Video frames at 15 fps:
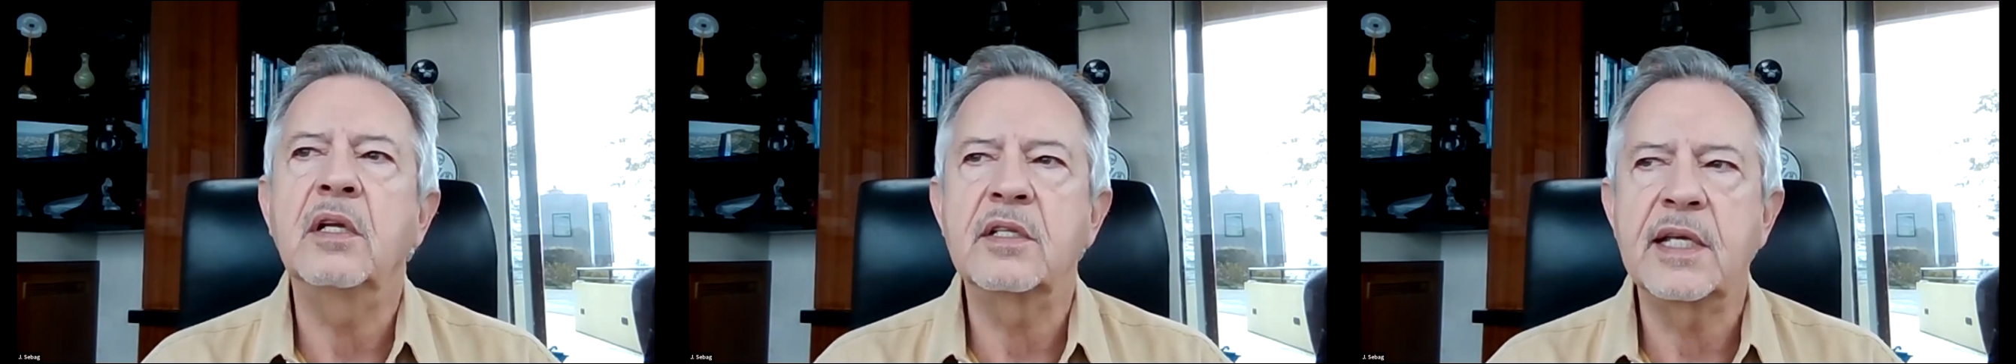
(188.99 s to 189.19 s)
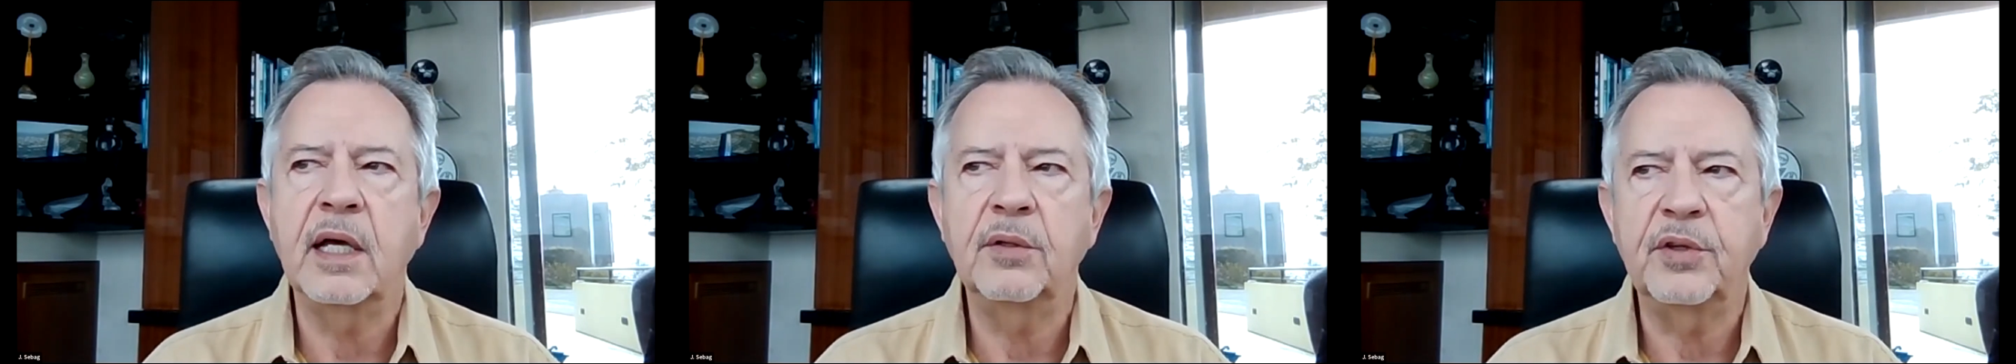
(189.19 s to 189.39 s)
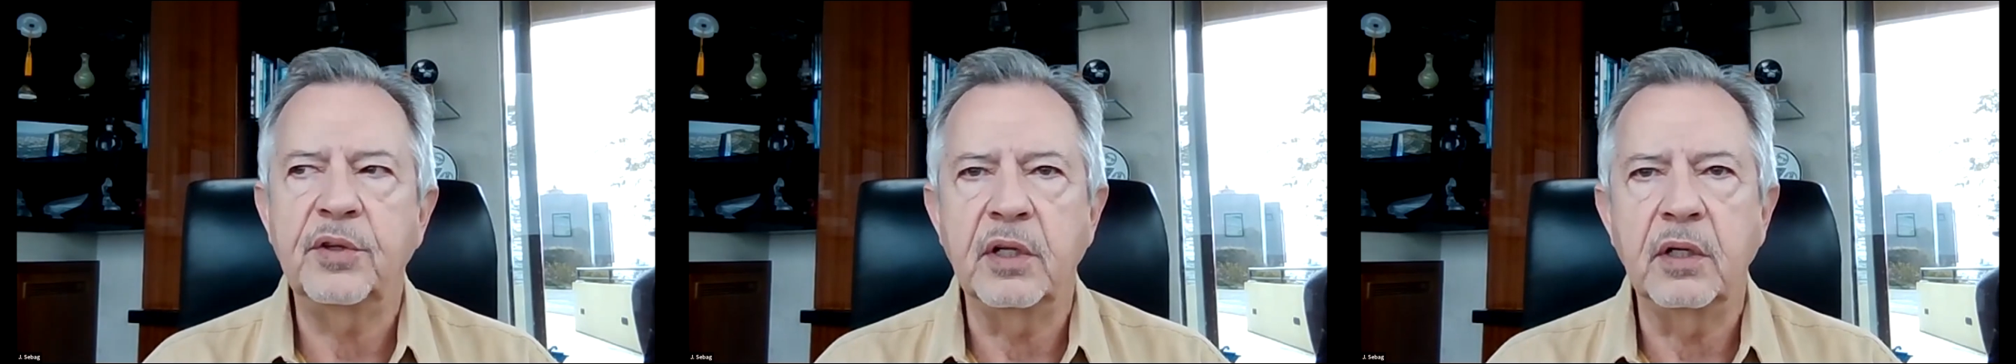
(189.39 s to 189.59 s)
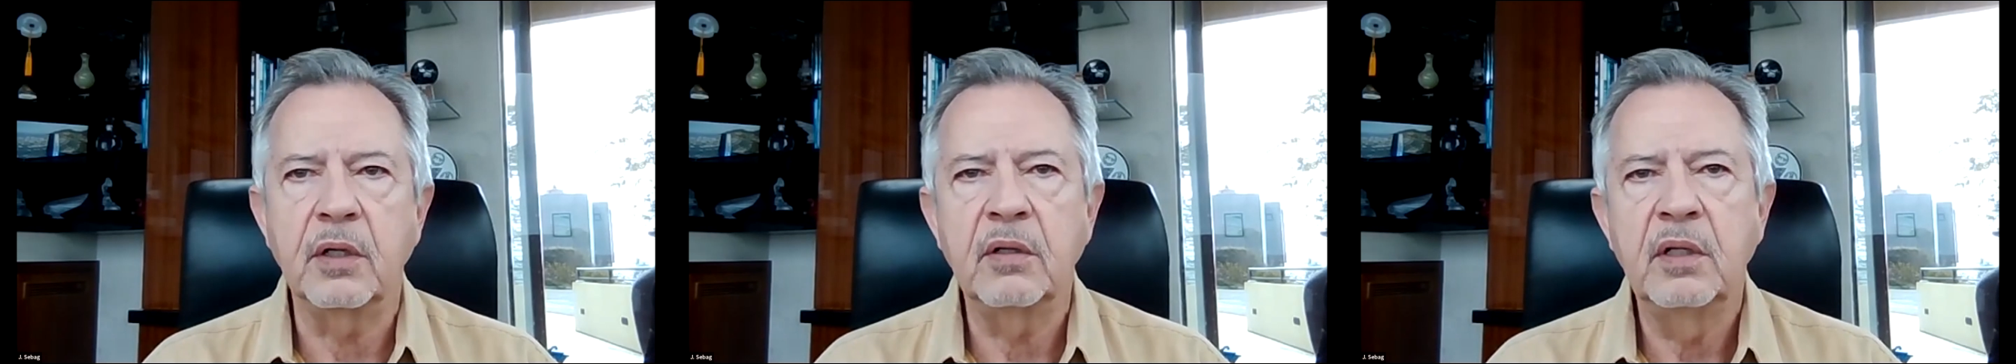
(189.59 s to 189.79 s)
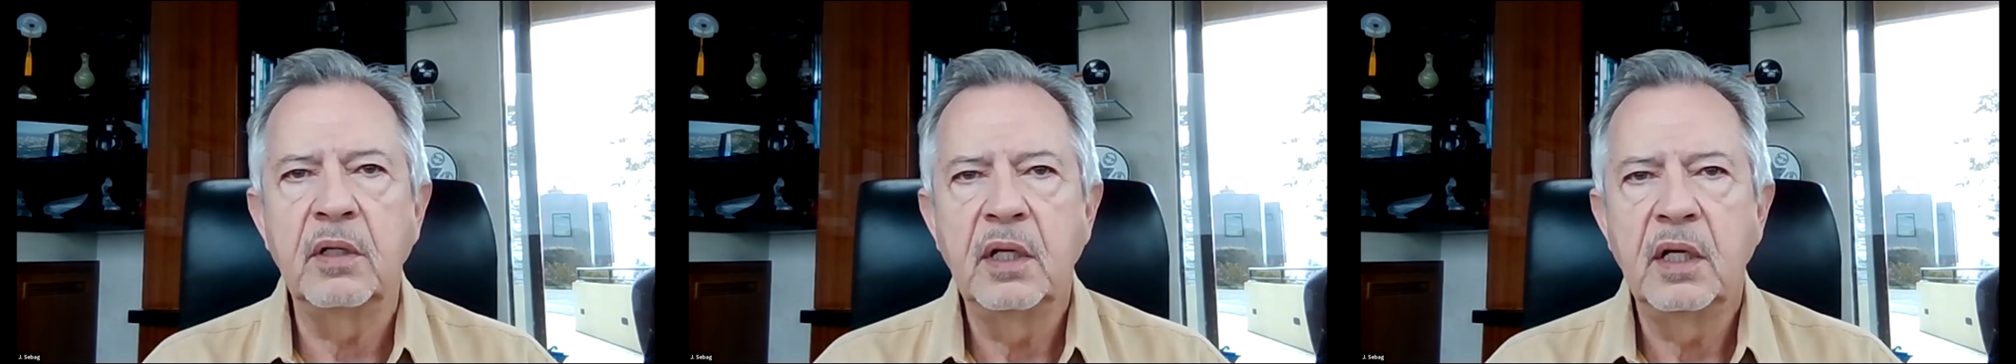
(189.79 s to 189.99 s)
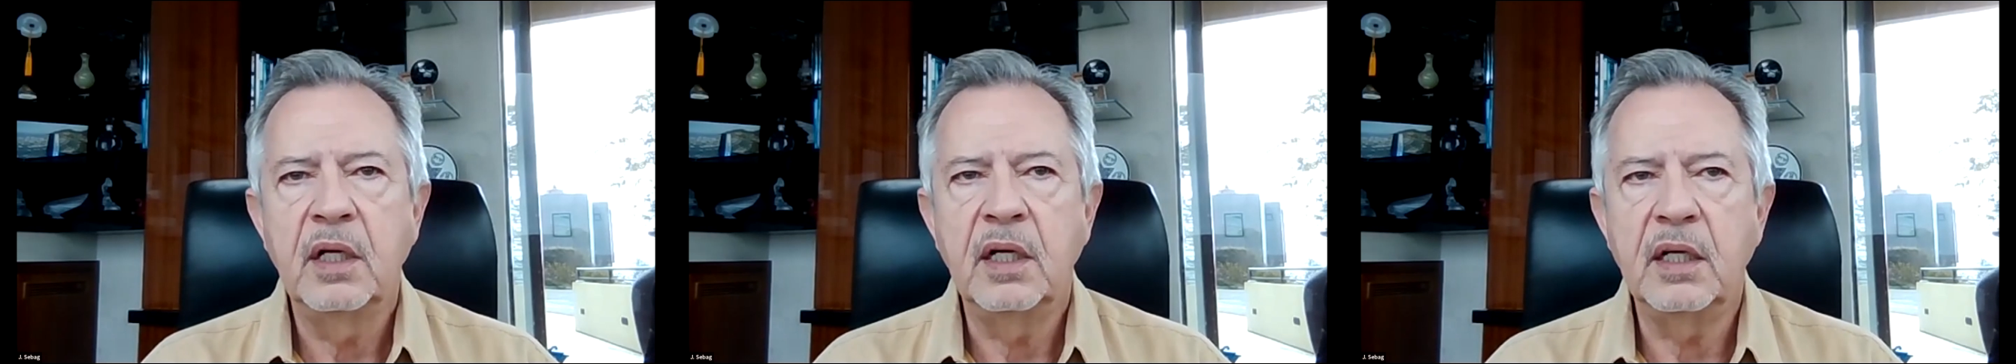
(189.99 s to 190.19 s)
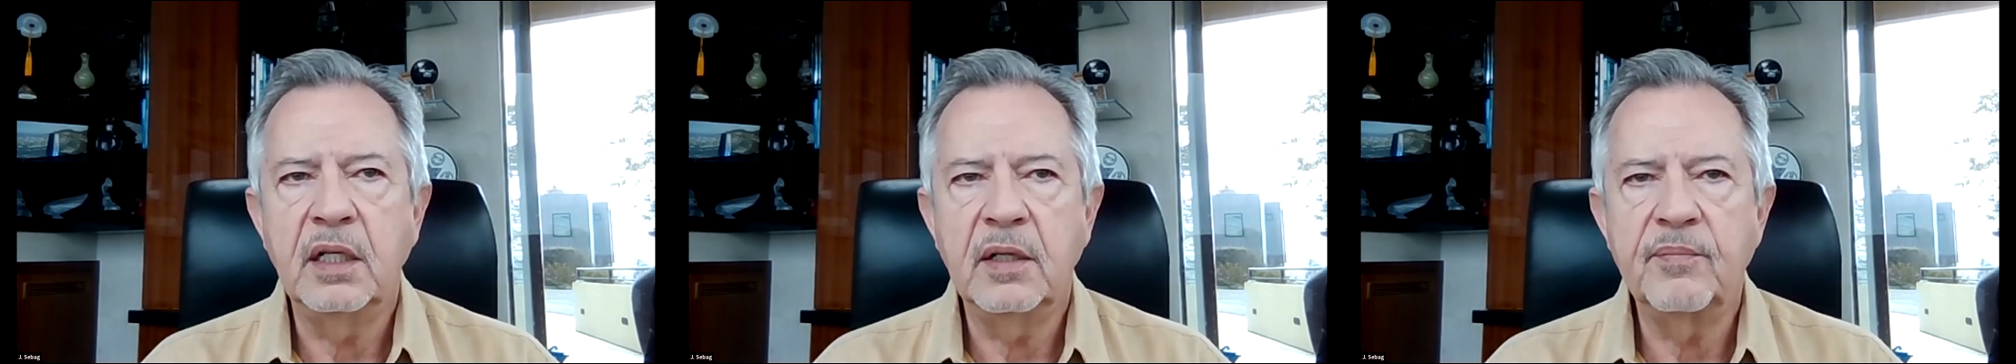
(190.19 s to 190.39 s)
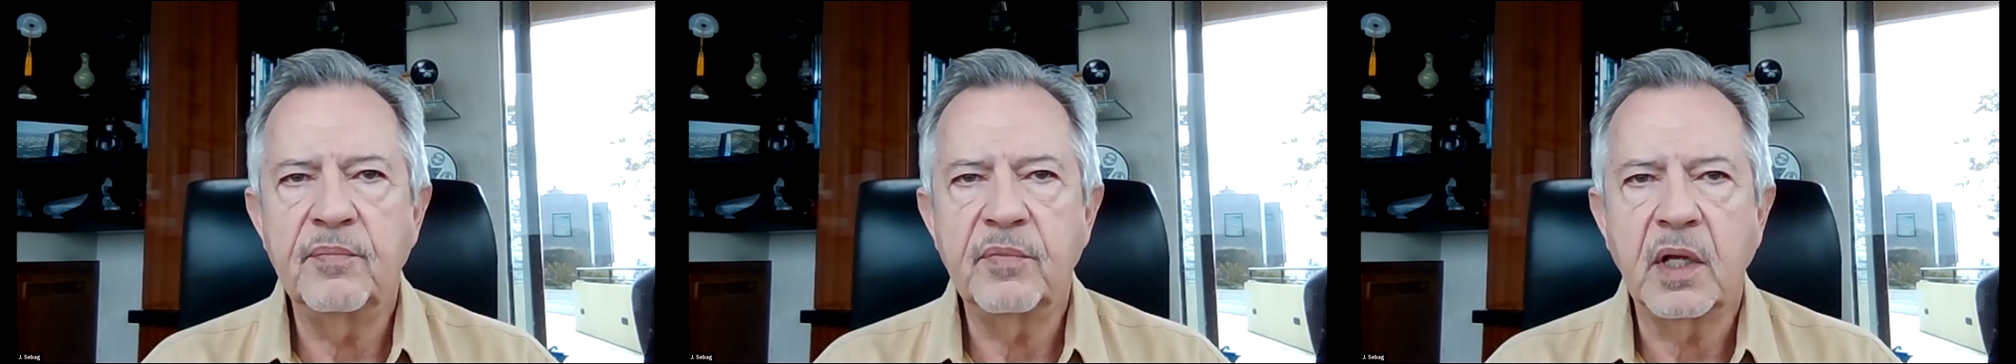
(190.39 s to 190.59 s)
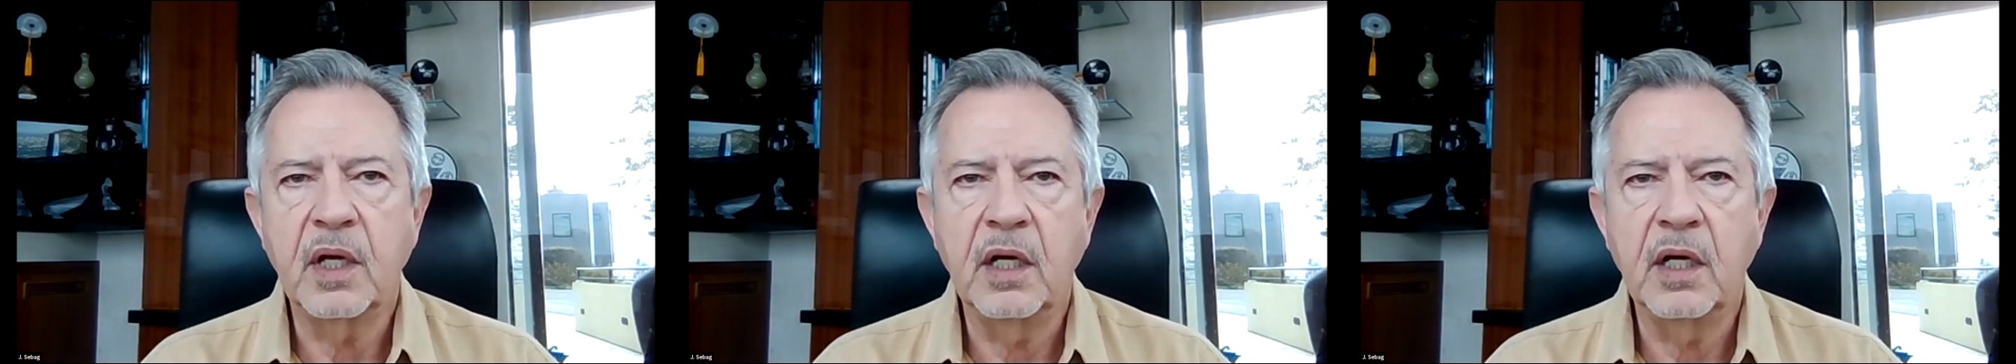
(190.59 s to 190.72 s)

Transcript: is out there um,